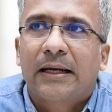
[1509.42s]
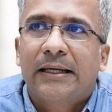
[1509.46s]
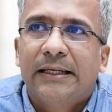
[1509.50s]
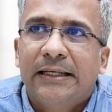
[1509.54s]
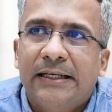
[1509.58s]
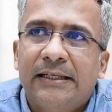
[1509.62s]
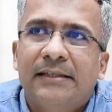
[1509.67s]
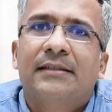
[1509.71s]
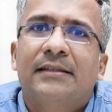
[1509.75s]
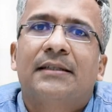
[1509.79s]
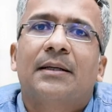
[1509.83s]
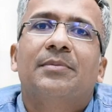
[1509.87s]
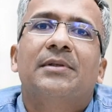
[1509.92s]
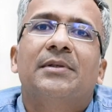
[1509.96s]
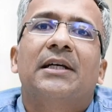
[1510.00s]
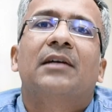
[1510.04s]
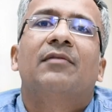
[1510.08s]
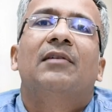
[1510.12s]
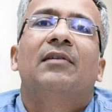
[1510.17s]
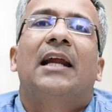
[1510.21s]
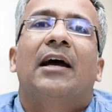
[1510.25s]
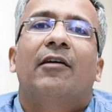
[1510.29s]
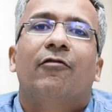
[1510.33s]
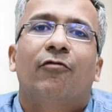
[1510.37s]
each subject
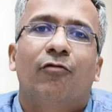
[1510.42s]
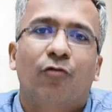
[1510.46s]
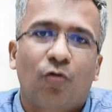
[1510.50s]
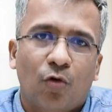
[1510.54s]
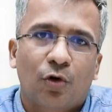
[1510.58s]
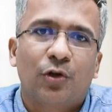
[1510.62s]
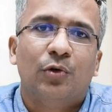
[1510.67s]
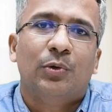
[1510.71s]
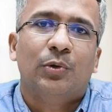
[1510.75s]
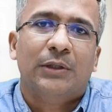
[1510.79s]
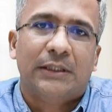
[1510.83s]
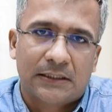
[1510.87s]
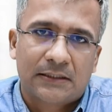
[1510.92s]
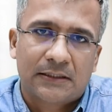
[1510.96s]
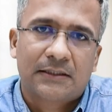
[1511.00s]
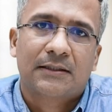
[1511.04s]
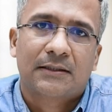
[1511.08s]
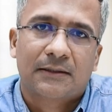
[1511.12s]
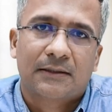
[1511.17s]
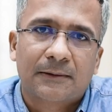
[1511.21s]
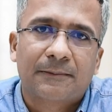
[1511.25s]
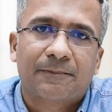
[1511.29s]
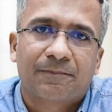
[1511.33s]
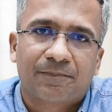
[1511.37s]
will have 4
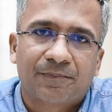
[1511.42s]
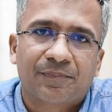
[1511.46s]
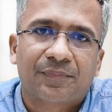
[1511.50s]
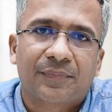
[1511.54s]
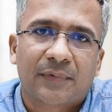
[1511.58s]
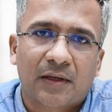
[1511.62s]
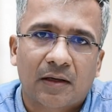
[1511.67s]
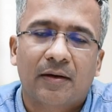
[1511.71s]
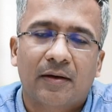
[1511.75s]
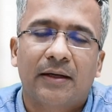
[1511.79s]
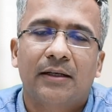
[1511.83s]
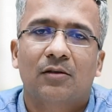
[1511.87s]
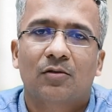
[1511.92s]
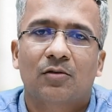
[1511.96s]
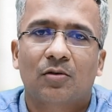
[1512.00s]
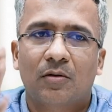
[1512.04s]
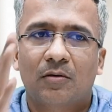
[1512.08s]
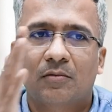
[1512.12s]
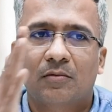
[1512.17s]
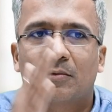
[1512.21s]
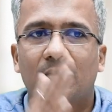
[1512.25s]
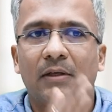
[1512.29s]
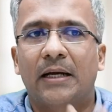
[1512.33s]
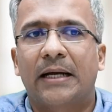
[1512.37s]
units, right? So
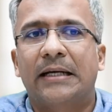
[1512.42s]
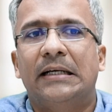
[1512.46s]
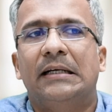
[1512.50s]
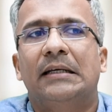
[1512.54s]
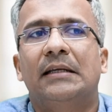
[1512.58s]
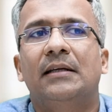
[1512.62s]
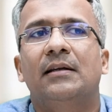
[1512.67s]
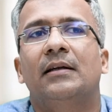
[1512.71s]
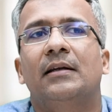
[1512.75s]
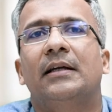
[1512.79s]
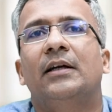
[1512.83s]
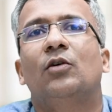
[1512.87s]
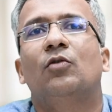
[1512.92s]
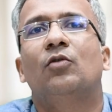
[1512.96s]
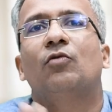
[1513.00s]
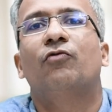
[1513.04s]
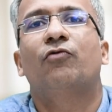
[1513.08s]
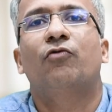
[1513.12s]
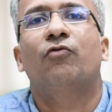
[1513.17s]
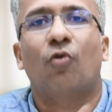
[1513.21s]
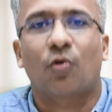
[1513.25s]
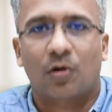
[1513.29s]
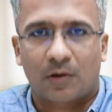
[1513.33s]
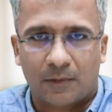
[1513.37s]
19 into
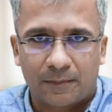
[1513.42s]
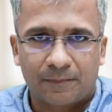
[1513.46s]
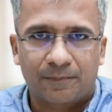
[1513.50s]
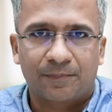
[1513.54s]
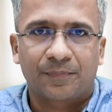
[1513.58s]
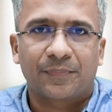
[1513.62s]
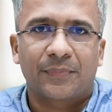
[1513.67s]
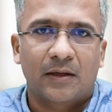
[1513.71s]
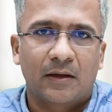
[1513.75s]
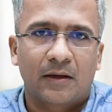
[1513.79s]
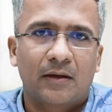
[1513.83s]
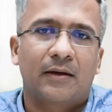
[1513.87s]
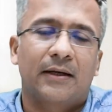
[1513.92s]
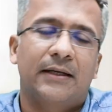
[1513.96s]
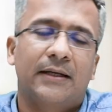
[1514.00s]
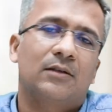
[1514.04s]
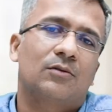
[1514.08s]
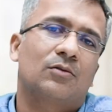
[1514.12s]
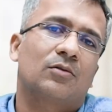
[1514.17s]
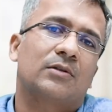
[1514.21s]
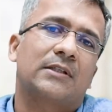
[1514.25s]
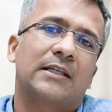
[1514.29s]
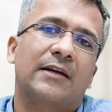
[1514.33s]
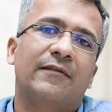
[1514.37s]
4, right?
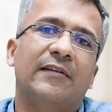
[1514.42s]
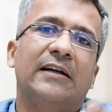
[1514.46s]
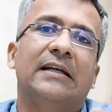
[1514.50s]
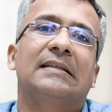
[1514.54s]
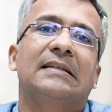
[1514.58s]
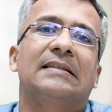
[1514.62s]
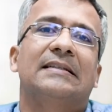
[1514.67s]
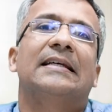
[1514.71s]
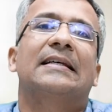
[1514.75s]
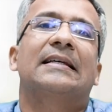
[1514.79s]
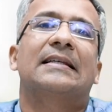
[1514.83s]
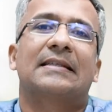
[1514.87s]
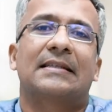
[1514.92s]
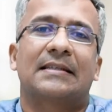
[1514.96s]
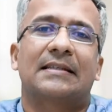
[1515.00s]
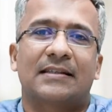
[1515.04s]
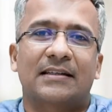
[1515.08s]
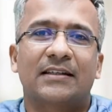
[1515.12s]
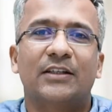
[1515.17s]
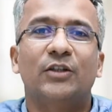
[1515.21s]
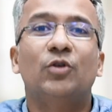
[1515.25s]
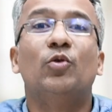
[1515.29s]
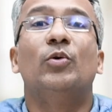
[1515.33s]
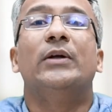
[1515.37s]
So
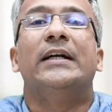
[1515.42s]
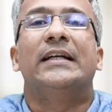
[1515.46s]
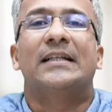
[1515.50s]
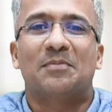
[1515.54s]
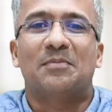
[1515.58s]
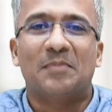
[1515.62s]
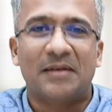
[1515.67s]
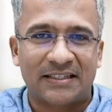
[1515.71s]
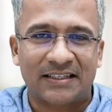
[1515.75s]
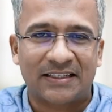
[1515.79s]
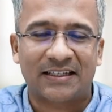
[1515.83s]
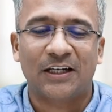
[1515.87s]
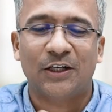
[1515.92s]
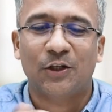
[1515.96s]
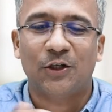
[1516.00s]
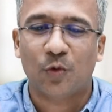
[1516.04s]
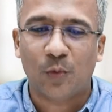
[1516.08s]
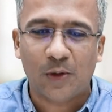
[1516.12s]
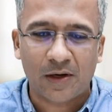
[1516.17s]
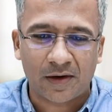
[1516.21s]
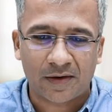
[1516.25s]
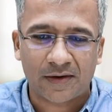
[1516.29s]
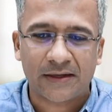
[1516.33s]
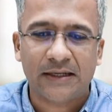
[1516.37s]
76 units basically you
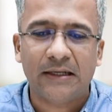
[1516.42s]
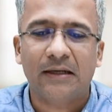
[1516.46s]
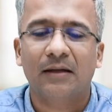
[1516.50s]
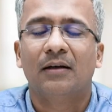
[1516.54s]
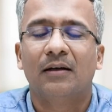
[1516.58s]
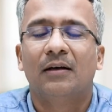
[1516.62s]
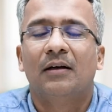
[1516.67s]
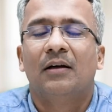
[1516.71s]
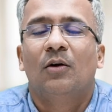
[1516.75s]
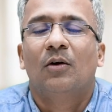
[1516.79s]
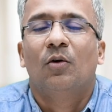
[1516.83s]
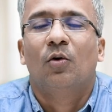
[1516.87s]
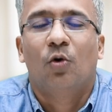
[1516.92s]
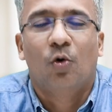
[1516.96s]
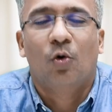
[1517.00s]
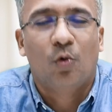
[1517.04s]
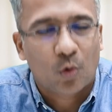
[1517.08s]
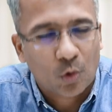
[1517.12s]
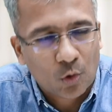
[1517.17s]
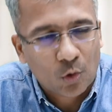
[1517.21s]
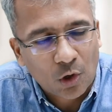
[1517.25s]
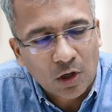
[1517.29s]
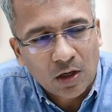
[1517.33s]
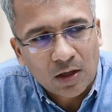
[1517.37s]
will read
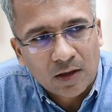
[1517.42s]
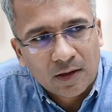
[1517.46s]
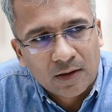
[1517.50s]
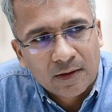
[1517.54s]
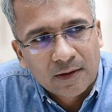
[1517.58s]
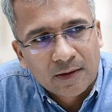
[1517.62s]
overall.